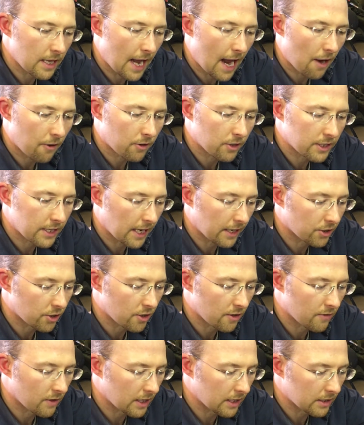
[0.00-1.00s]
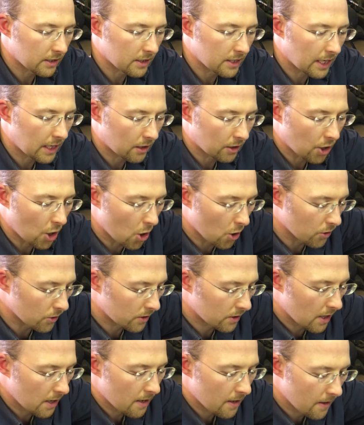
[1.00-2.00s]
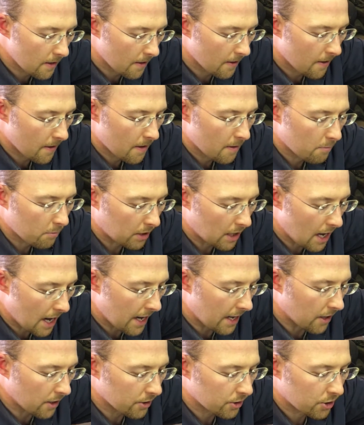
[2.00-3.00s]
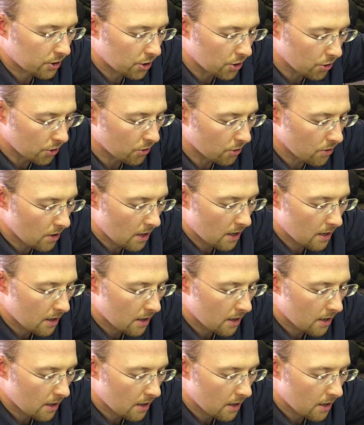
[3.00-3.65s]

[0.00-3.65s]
the outer section of these needle nose pliers to